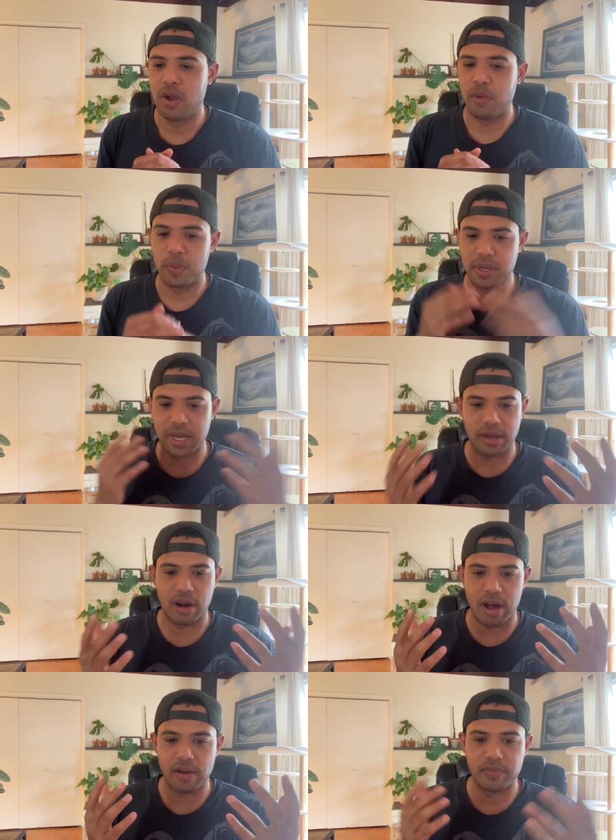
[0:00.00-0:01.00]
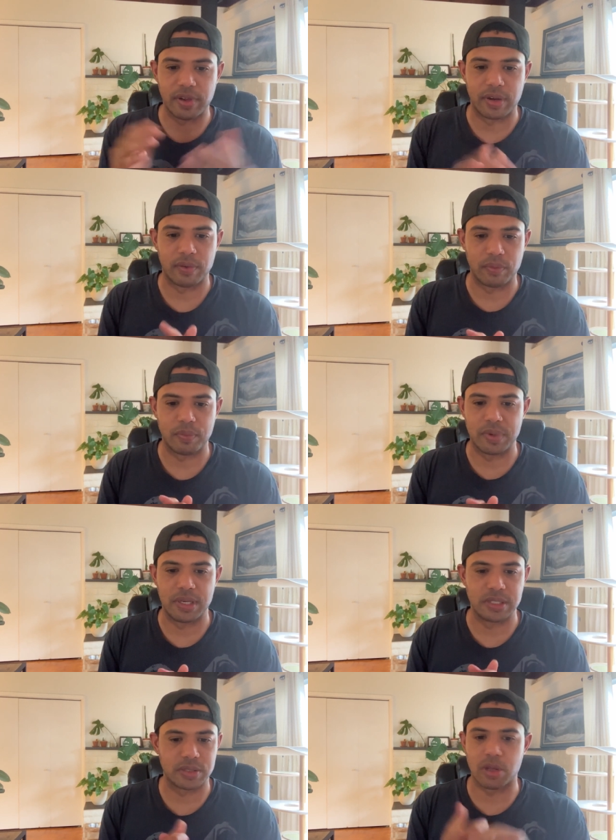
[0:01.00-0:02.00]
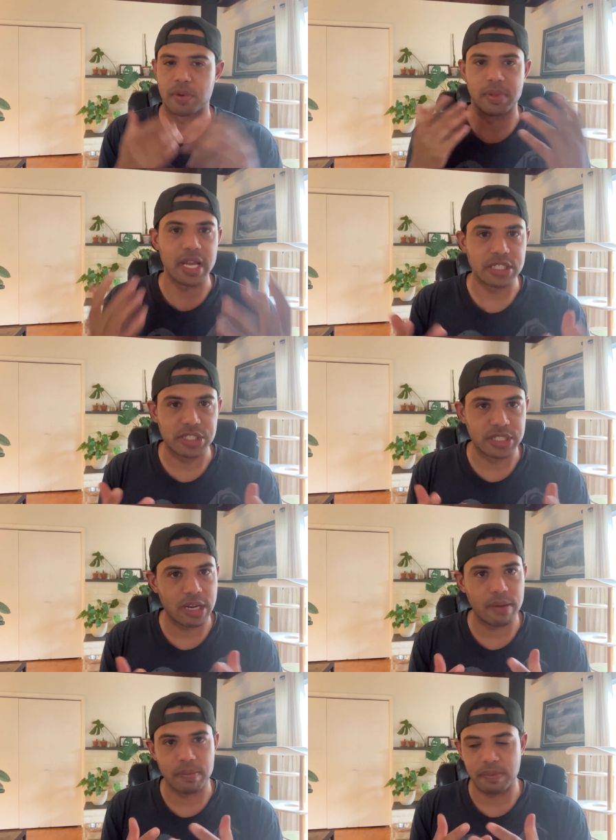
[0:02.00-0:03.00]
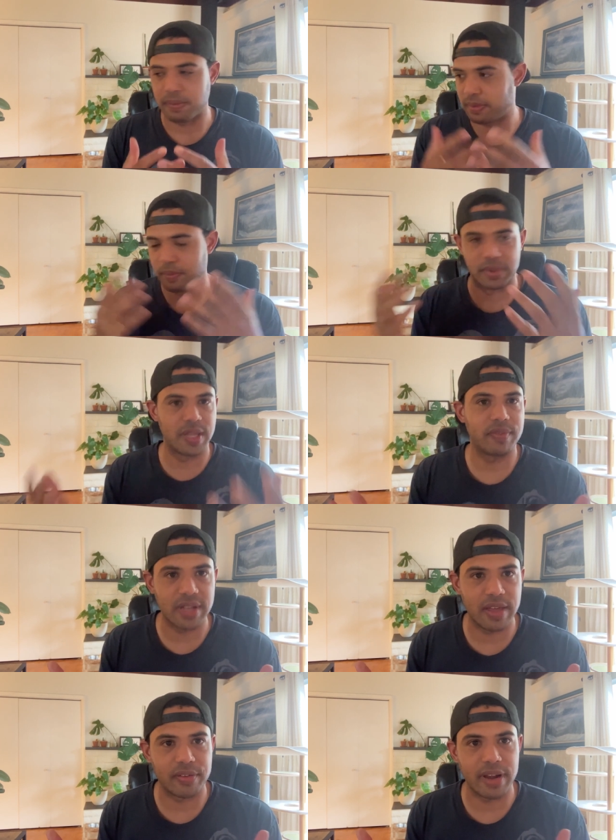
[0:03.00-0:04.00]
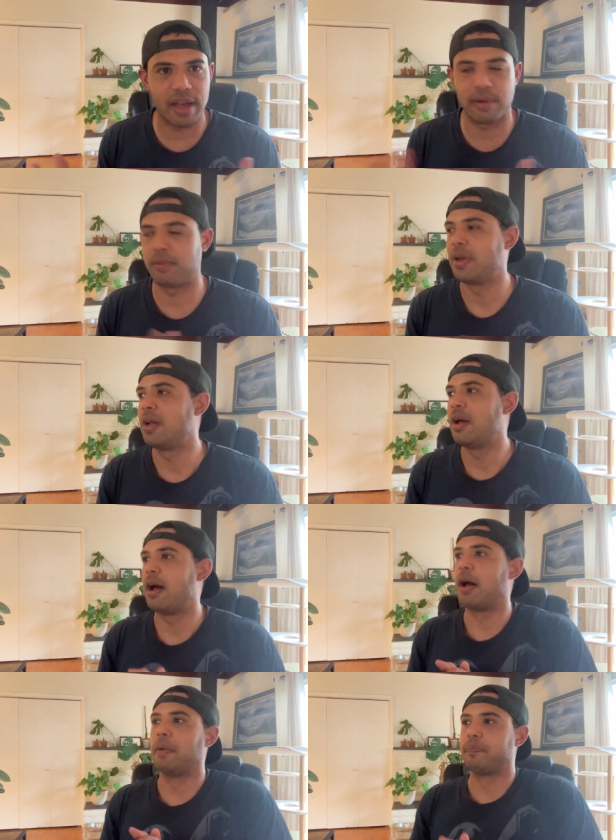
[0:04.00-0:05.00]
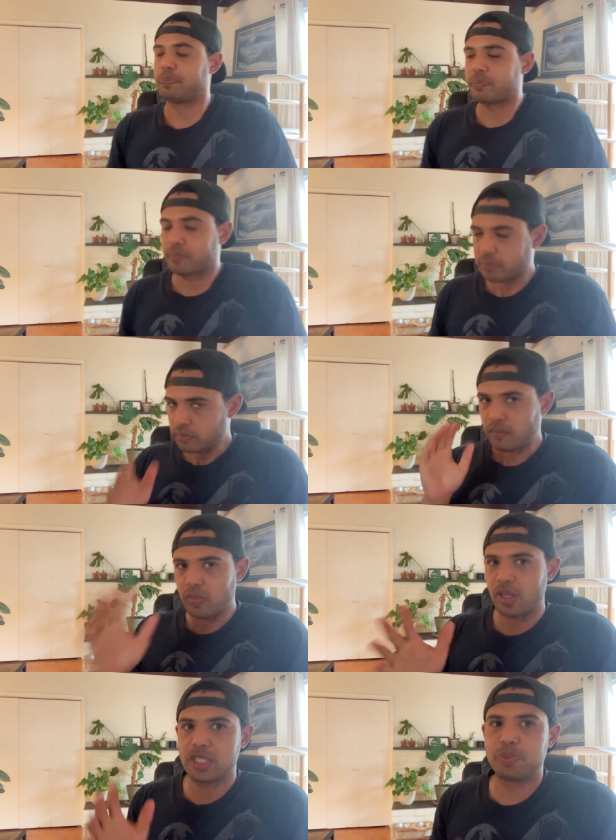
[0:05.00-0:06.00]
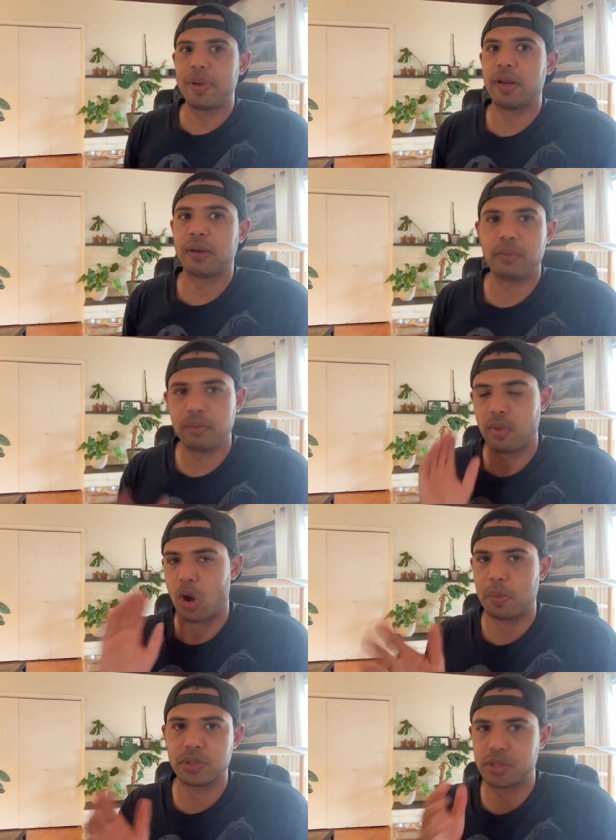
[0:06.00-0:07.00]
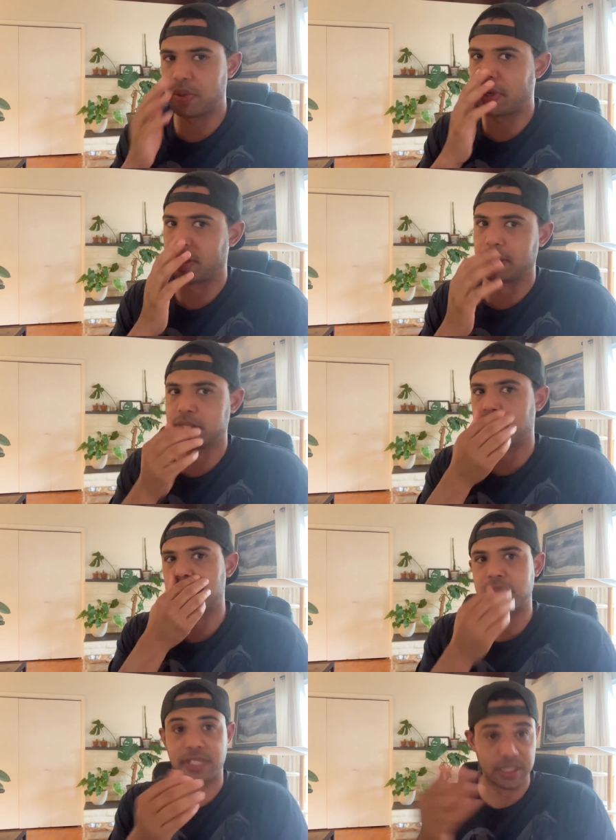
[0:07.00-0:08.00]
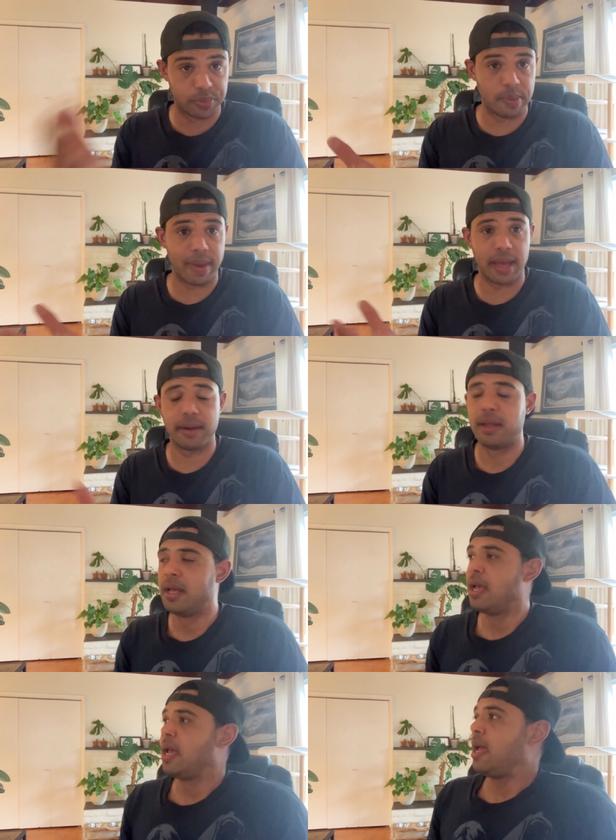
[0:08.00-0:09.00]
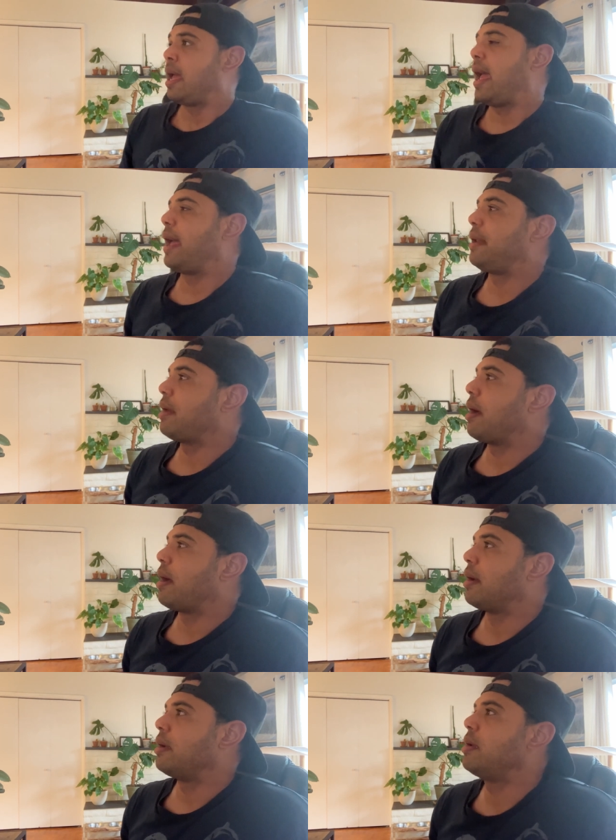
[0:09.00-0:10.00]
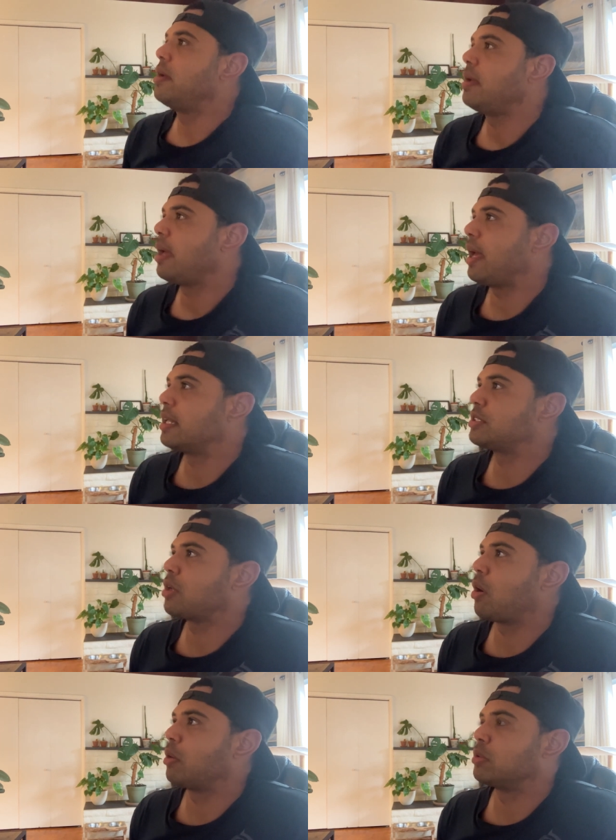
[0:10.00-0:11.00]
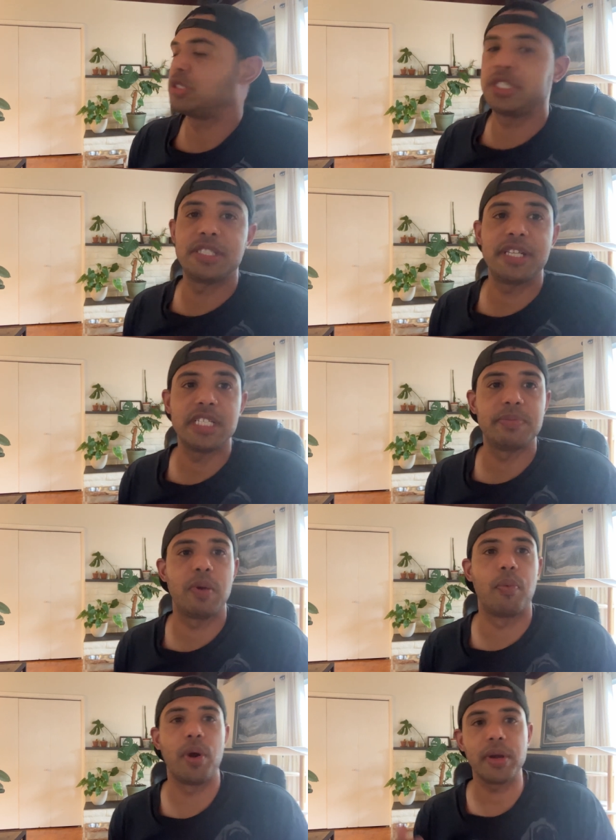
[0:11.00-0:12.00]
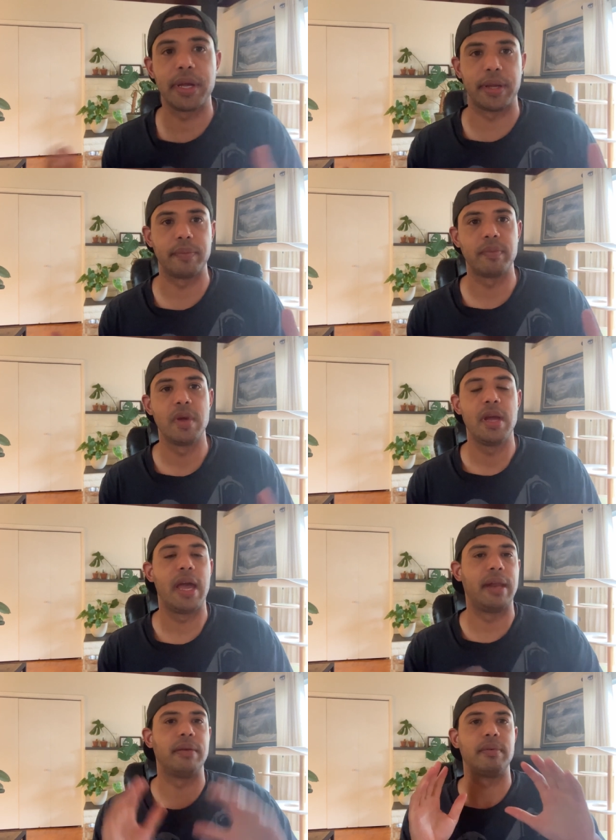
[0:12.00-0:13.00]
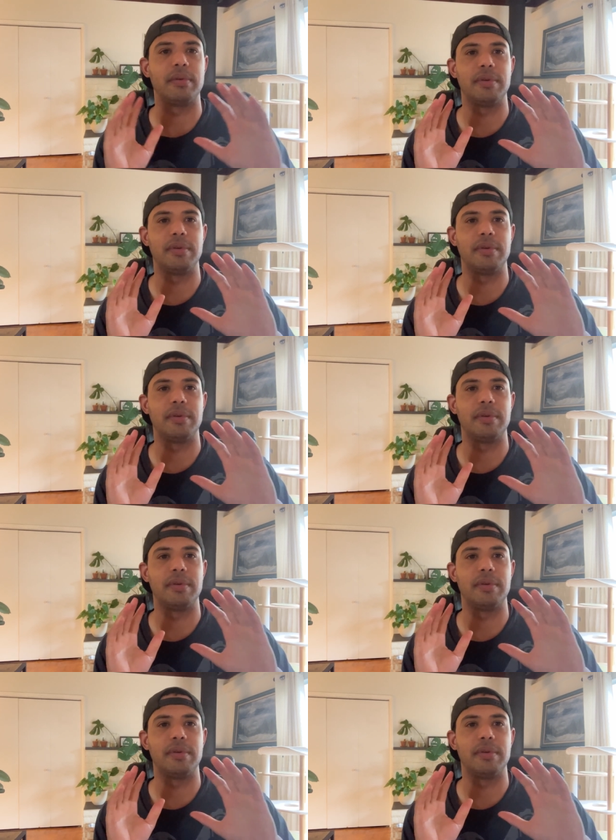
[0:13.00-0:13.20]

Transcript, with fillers: we kick it off and we start a relationship. We live together now. Um, it's been almost two years since we met. And, uh, And so she sees me working, and